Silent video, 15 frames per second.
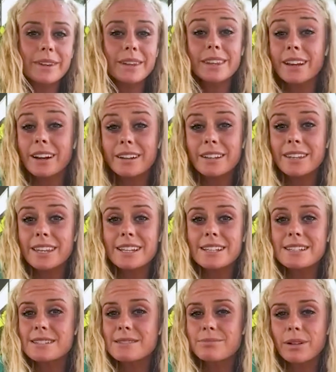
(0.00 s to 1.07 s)
young
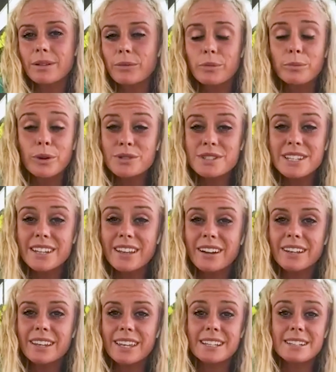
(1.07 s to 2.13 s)
kids, or mostly
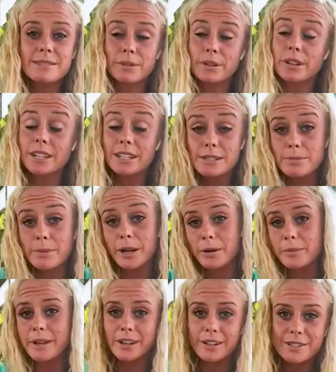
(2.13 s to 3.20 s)
young kids. Well, he
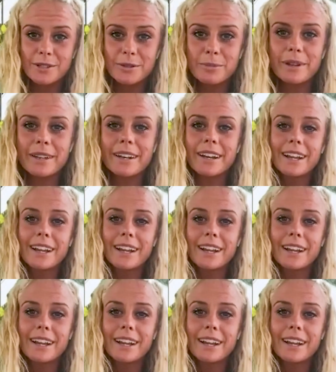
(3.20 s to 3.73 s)
inspired me also, but